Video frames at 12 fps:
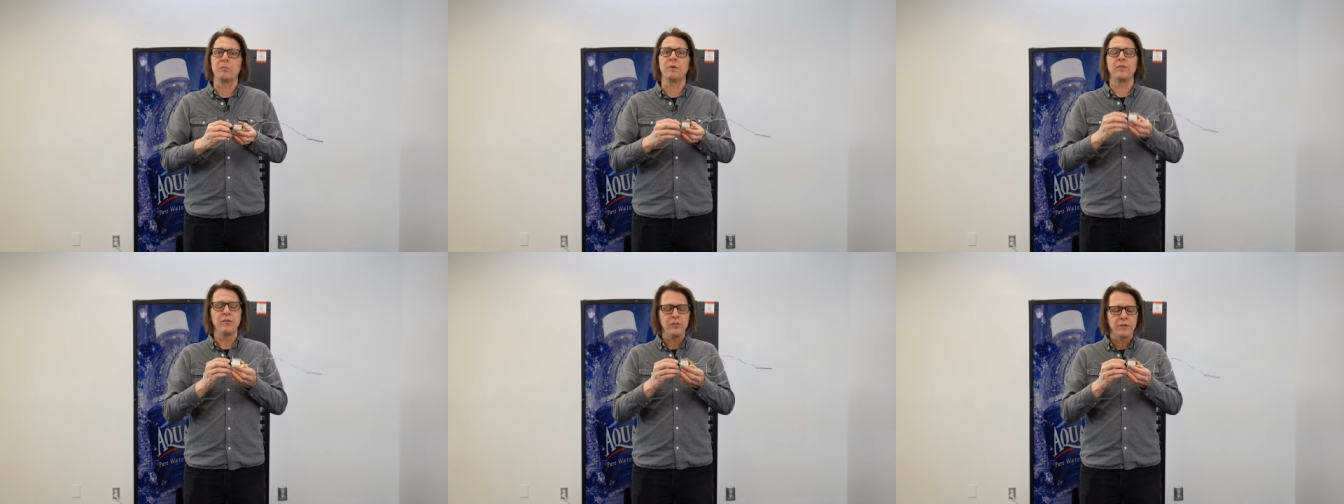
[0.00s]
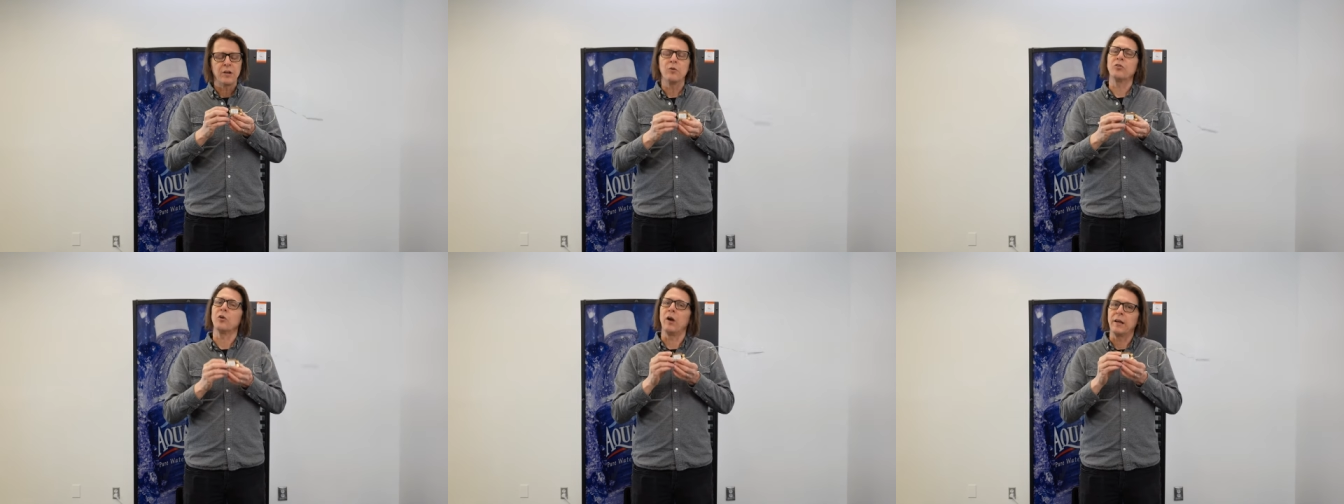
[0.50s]
but this video
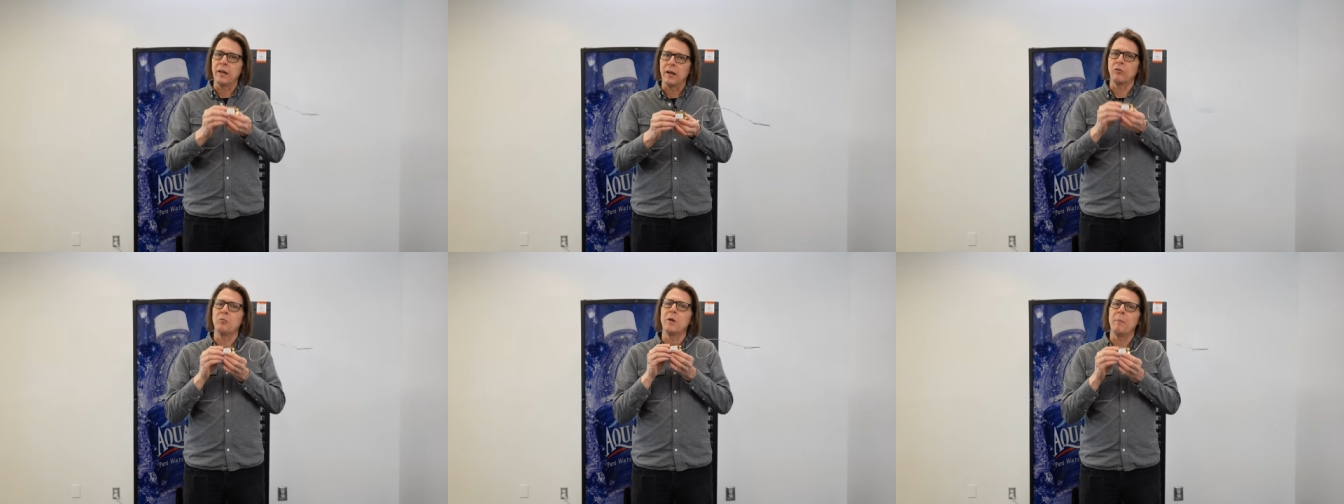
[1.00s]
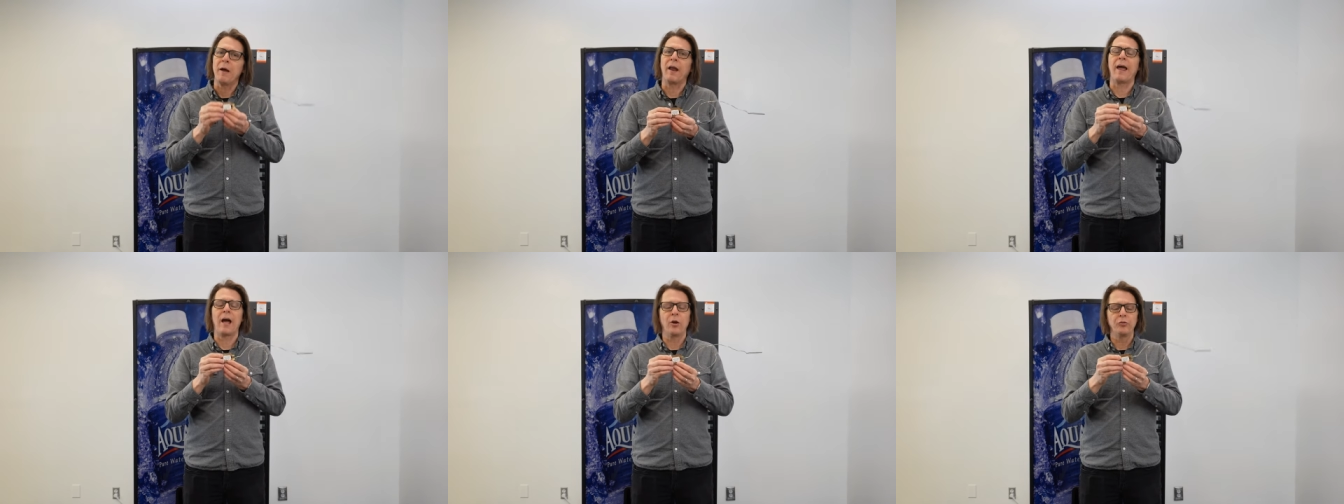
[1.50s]
is again is going to be about
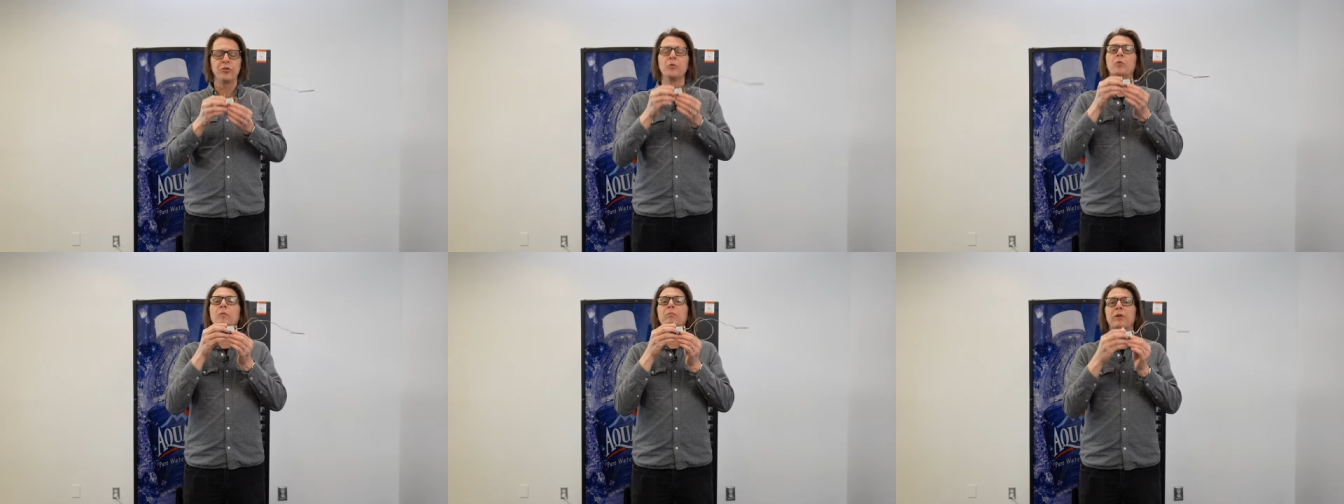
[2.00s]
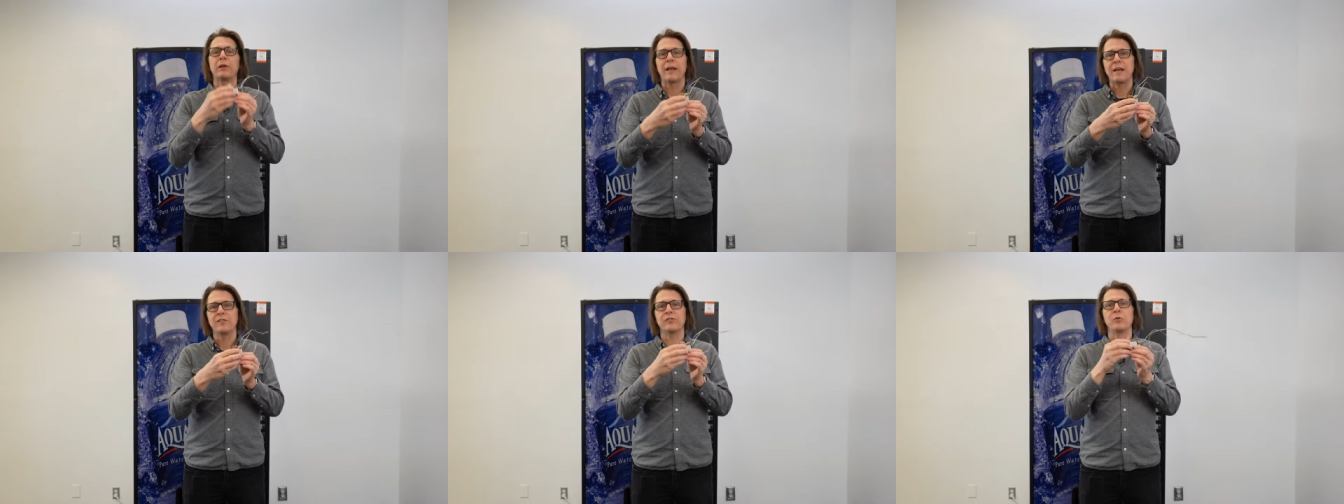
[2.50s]
how to
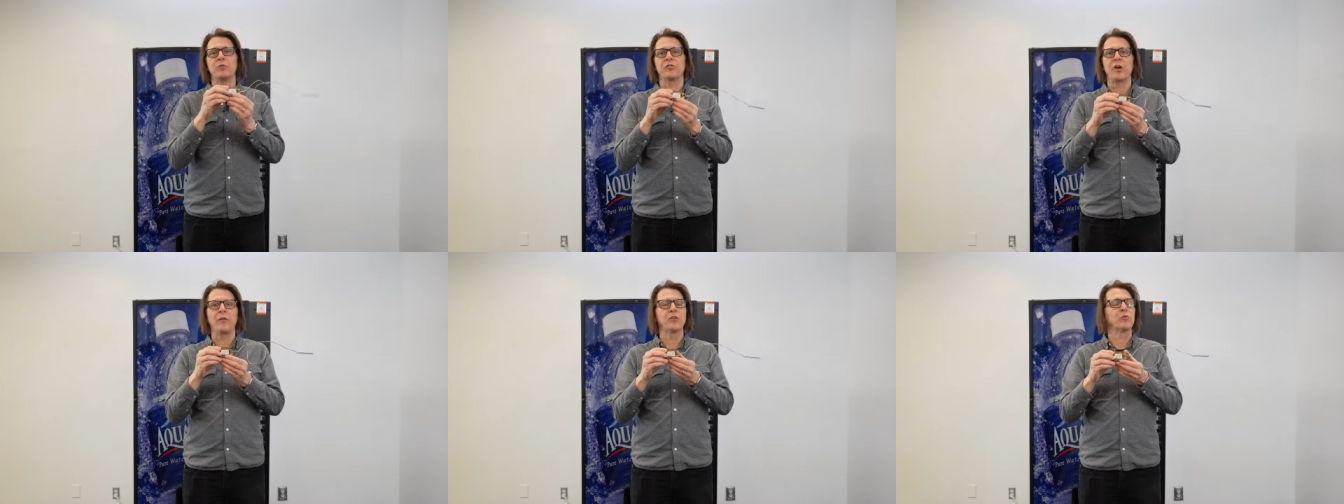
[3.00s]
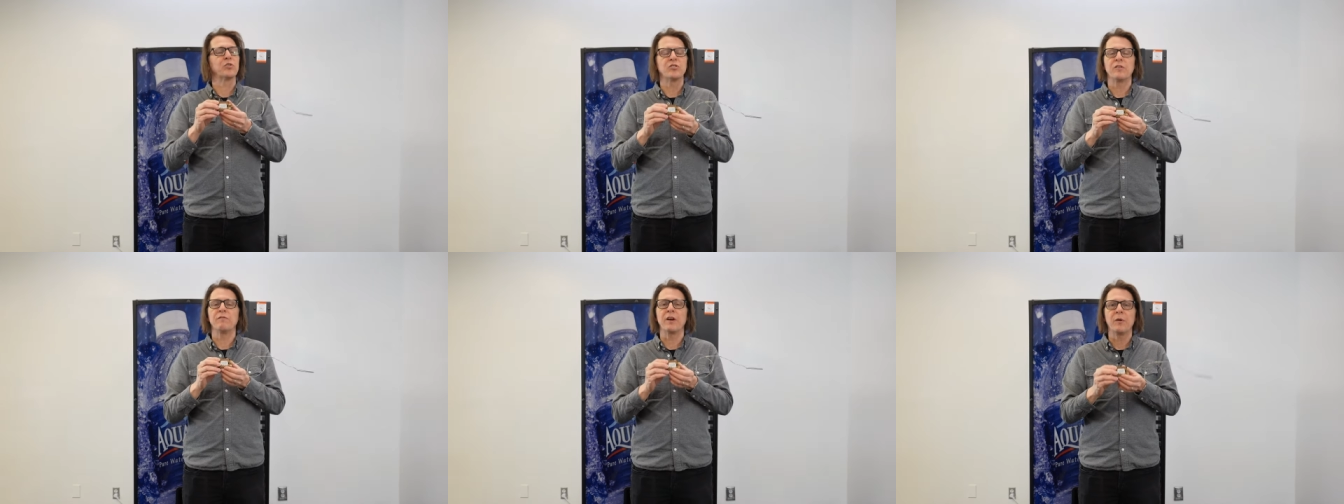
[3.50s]
replace to install these, which
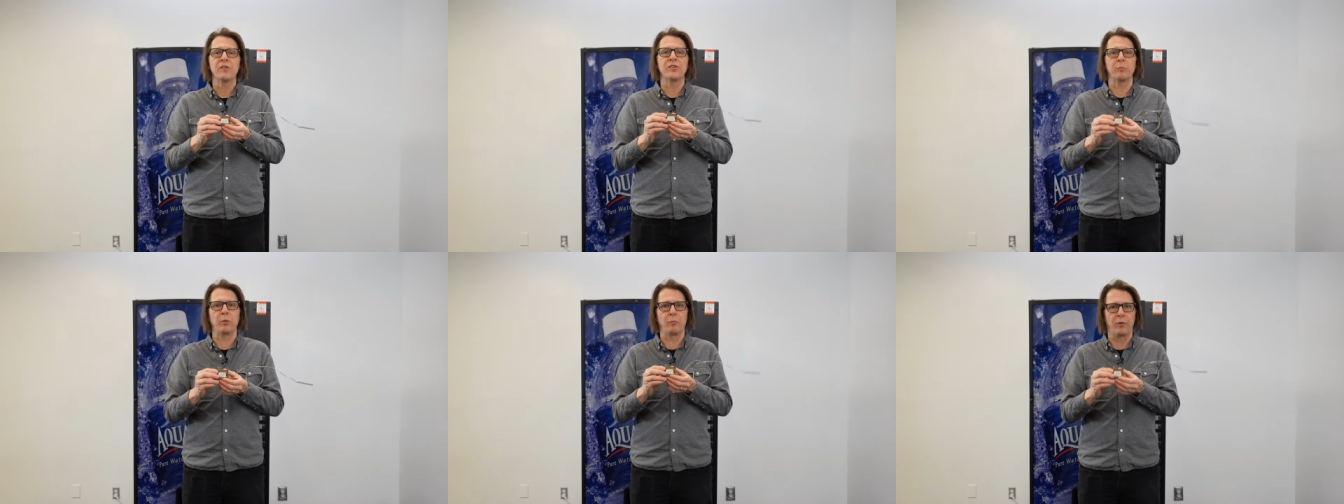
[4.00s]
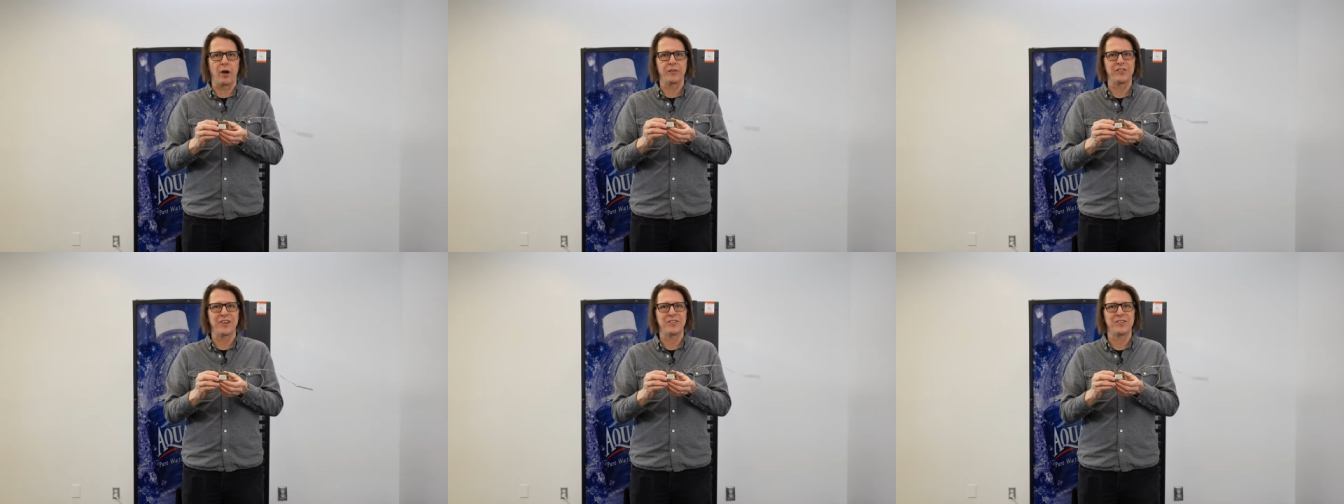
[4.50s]
is a very simple
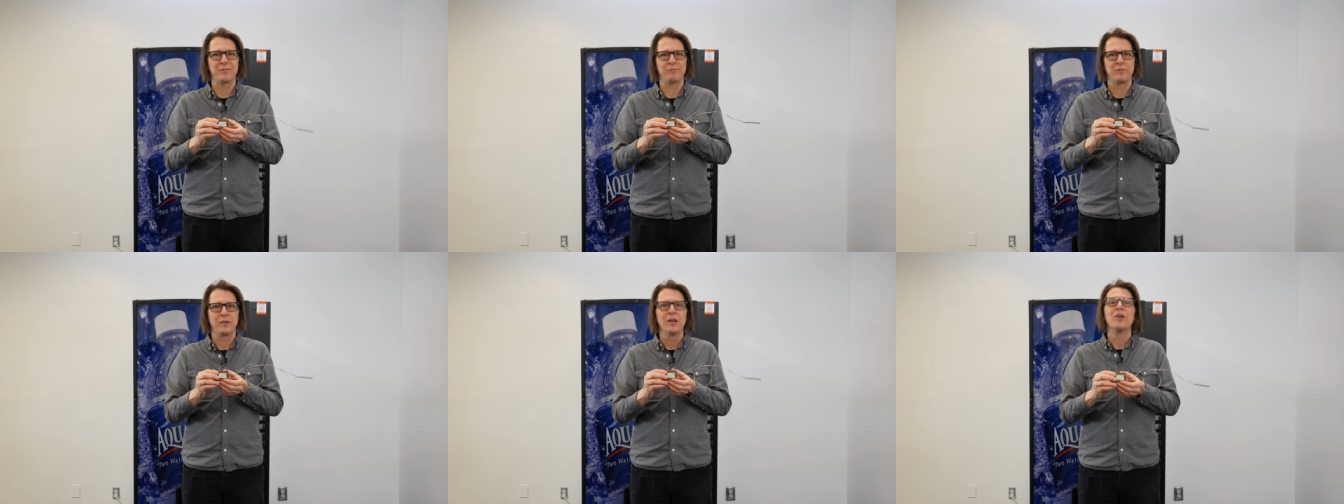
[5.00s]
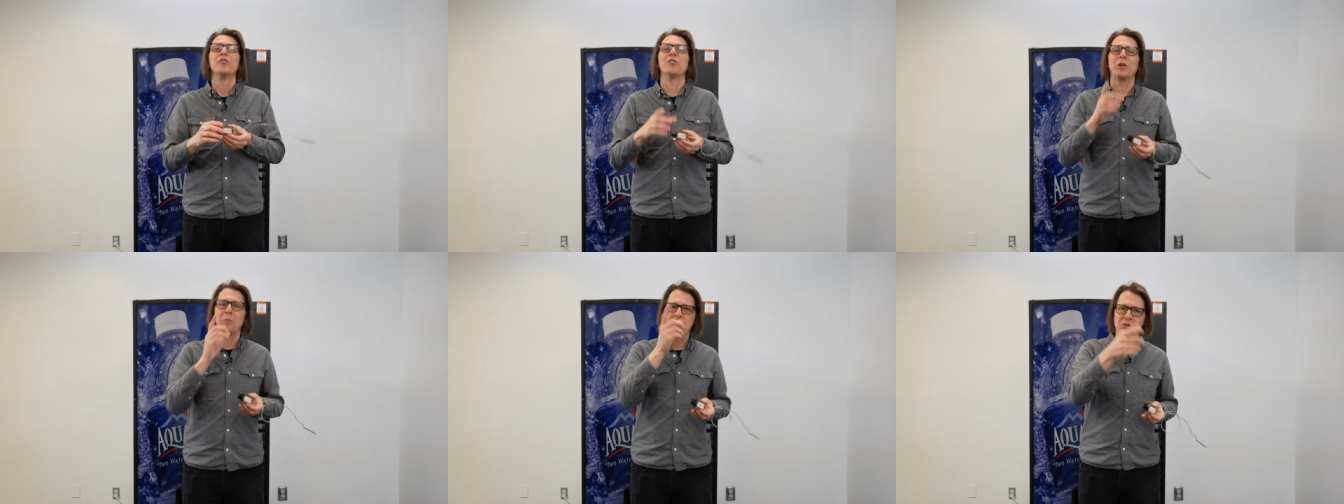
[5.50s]
process. So
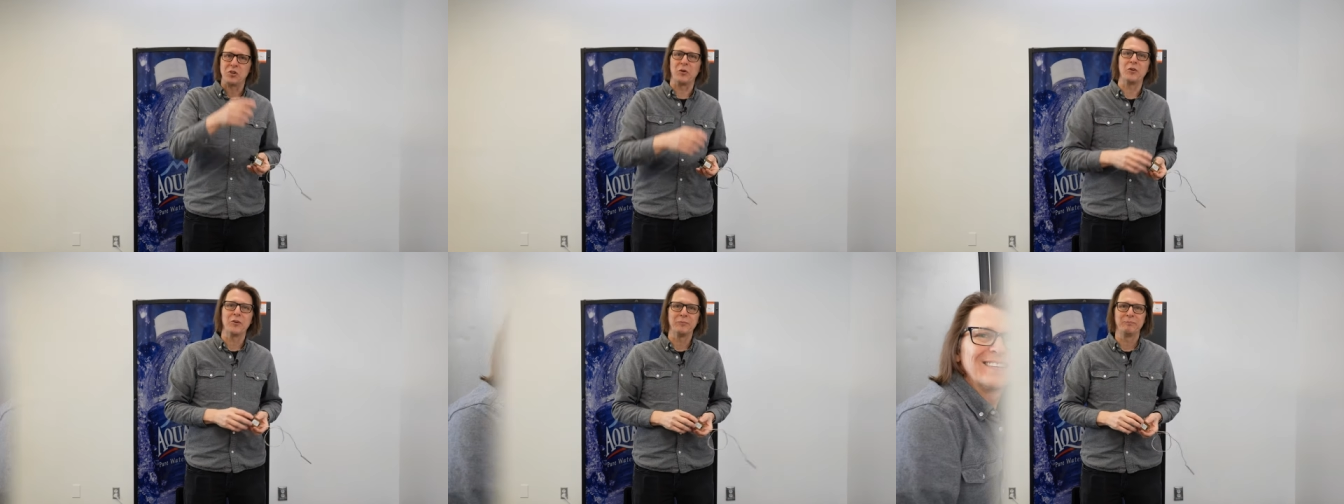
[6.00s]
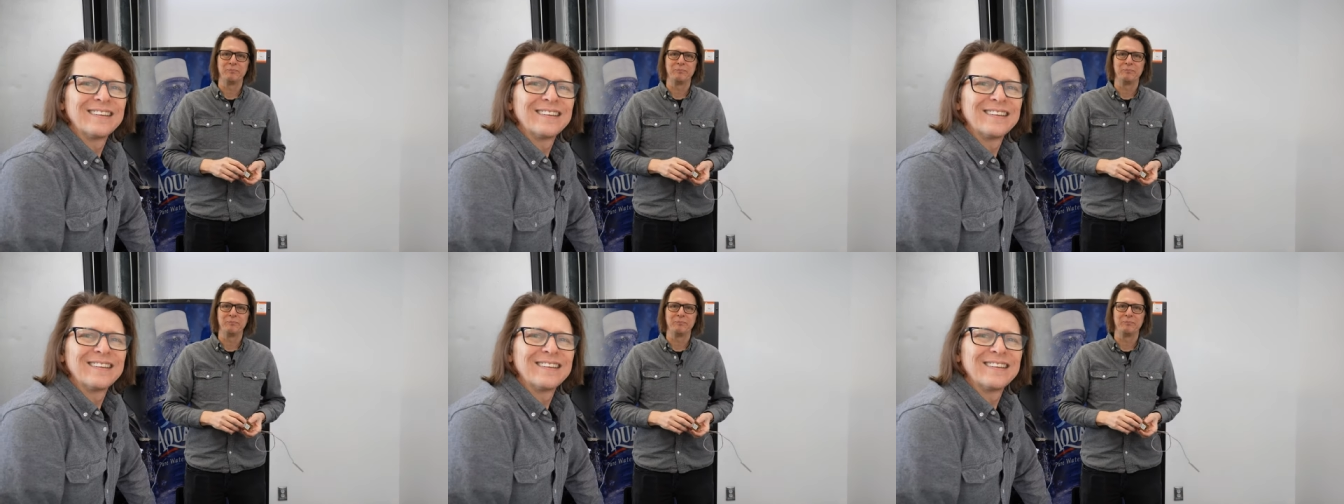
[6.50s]
let me show you.